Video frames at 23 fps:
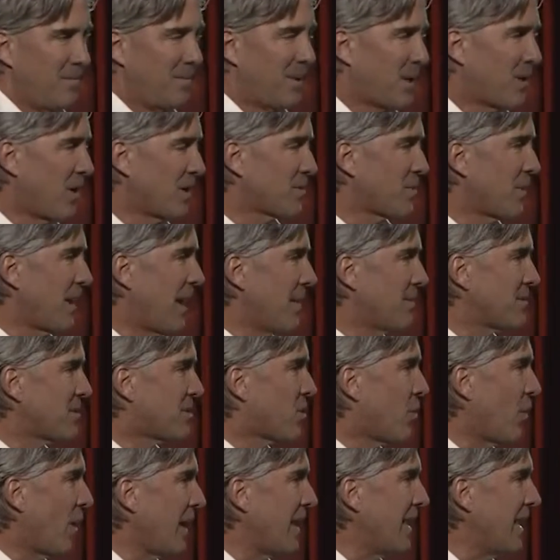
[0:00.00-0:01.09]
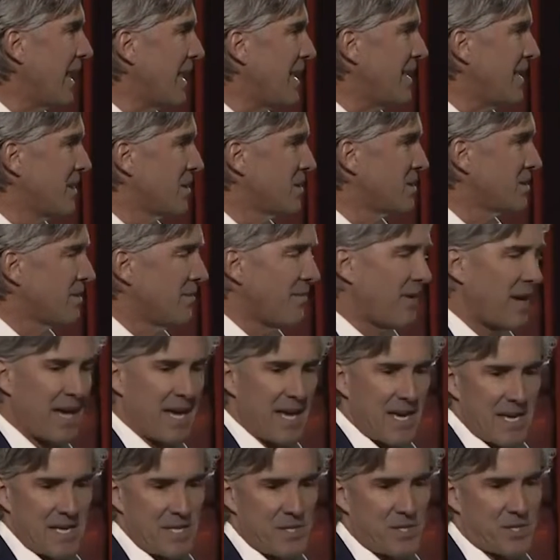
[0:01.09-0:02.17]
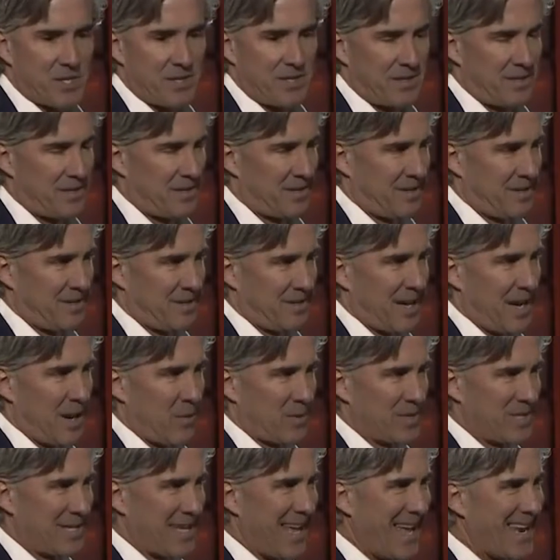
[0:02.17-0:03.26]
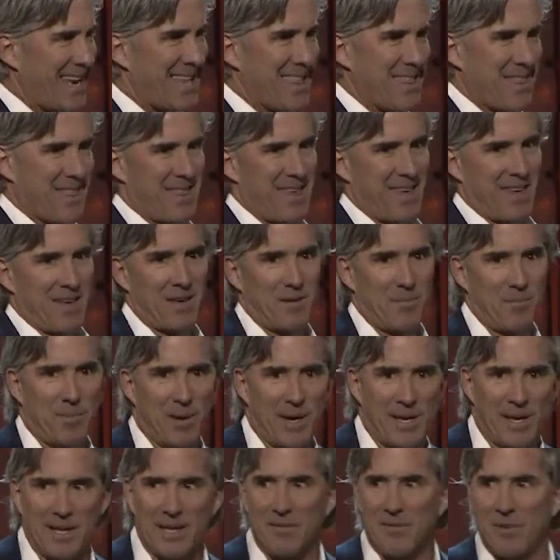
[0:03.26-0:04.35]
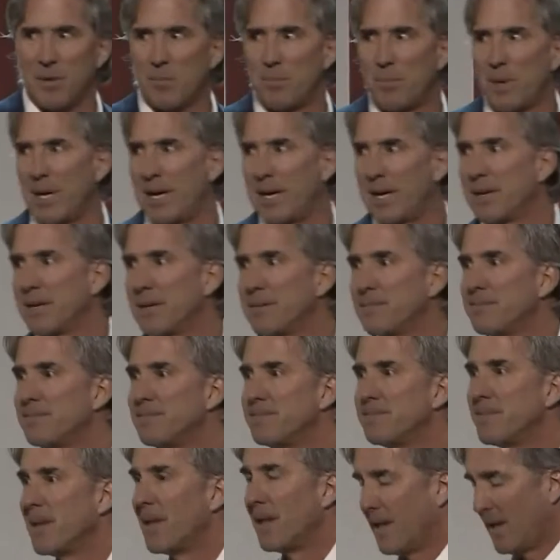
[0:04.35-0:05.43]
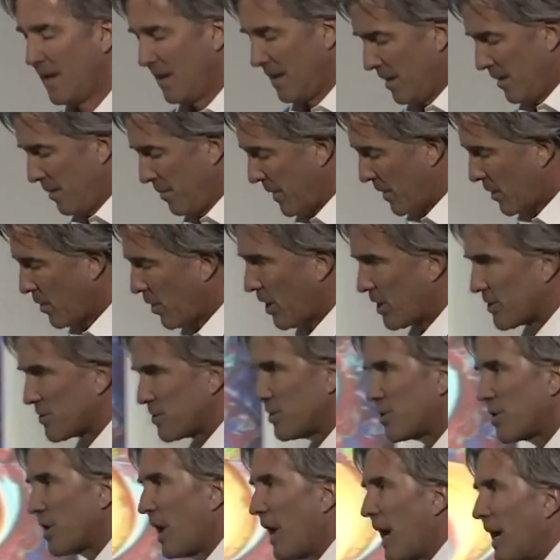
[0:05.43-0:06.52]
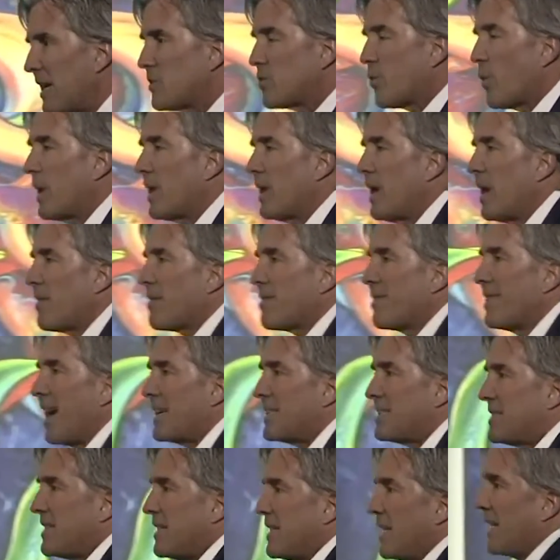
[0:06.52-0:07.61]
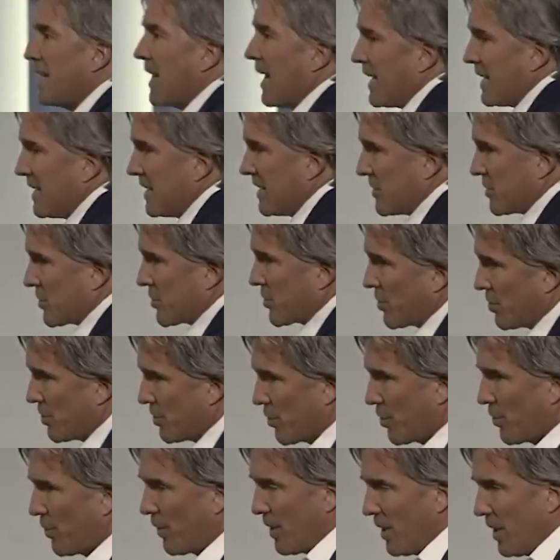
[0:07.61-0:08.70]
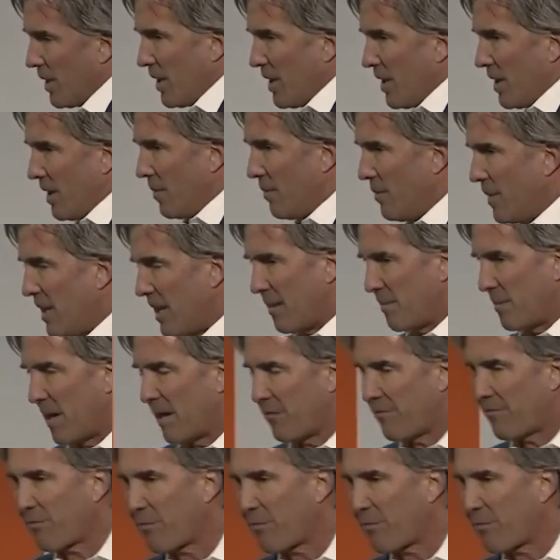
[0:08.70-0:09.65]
Because when I was 28 years of age, I was anything but living big. Because on July 28, 1992, me and my